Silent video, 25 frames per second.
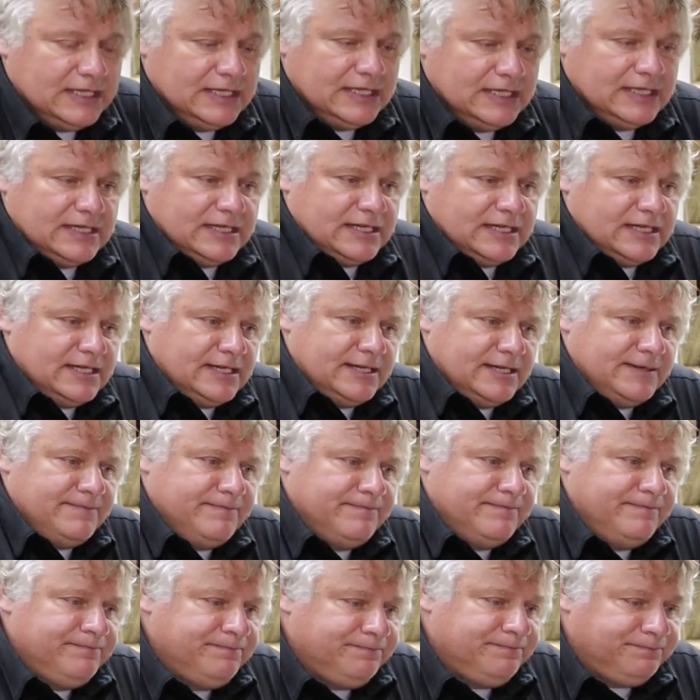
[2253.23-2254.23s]

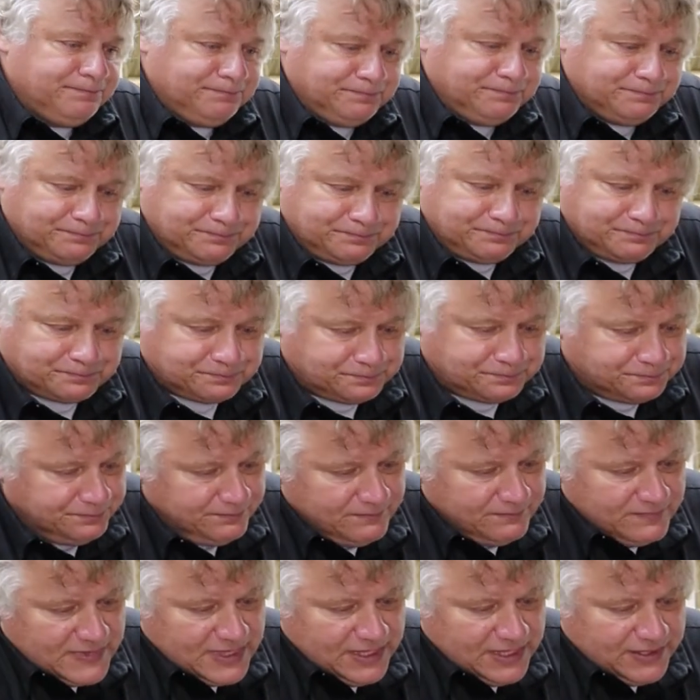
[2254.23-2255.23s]

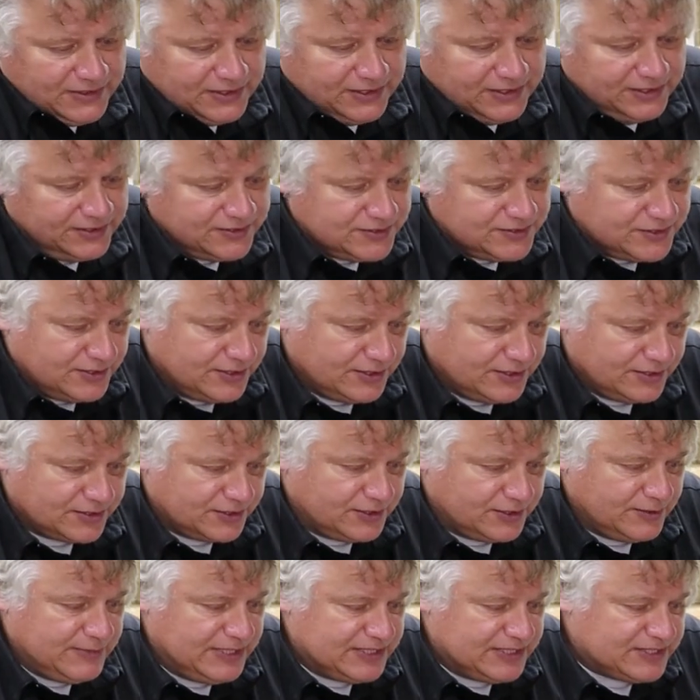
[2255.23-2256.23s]
There's
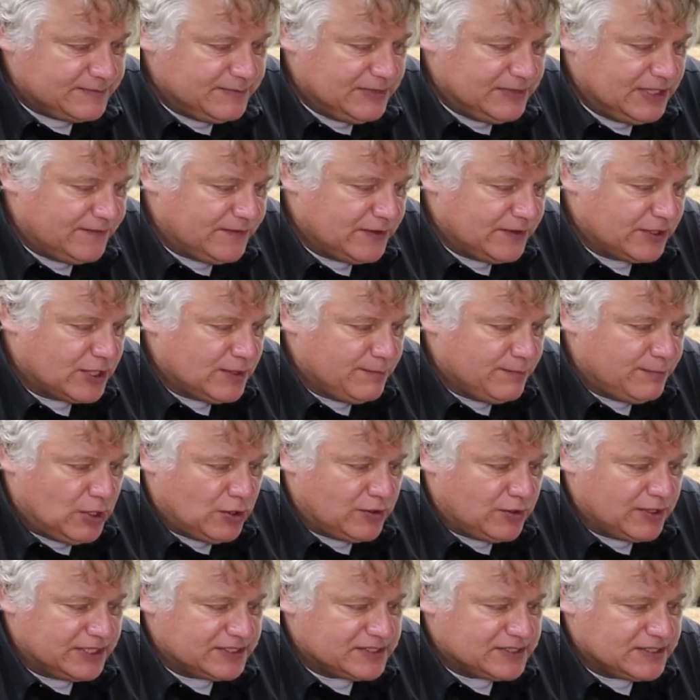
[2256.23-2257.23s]
going to be some different
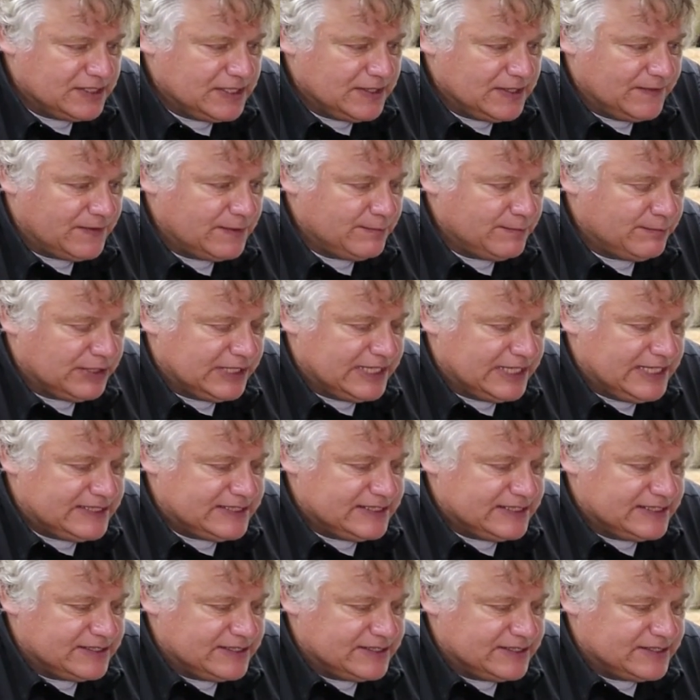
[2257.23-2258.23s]
components in different
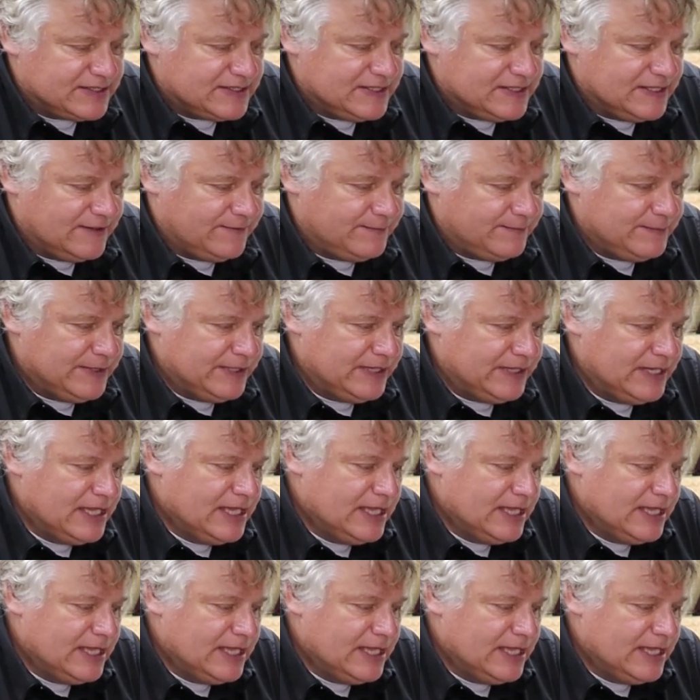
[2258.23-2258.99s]
places and stuff, but